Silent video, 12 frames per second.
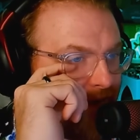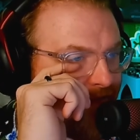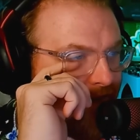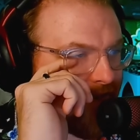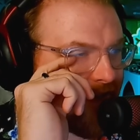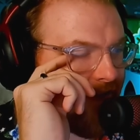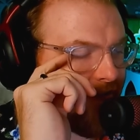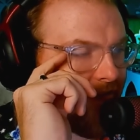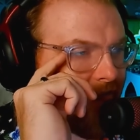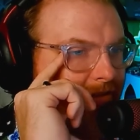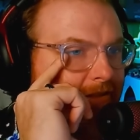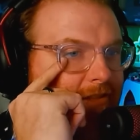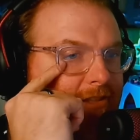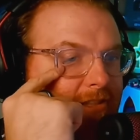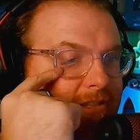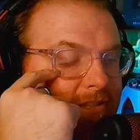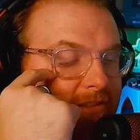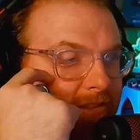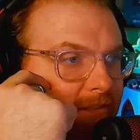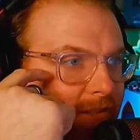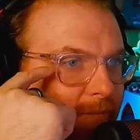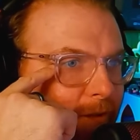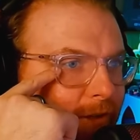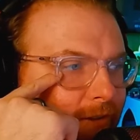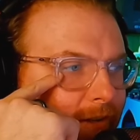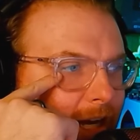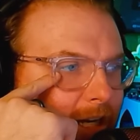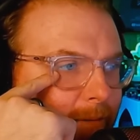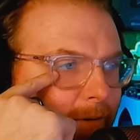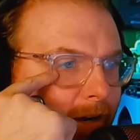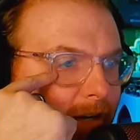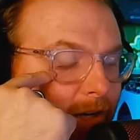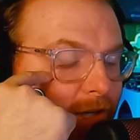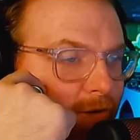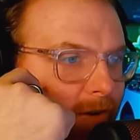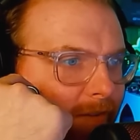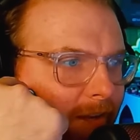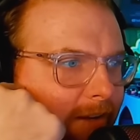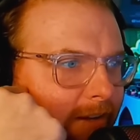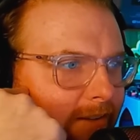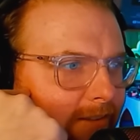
favorite color. Some little IWrocker trivia.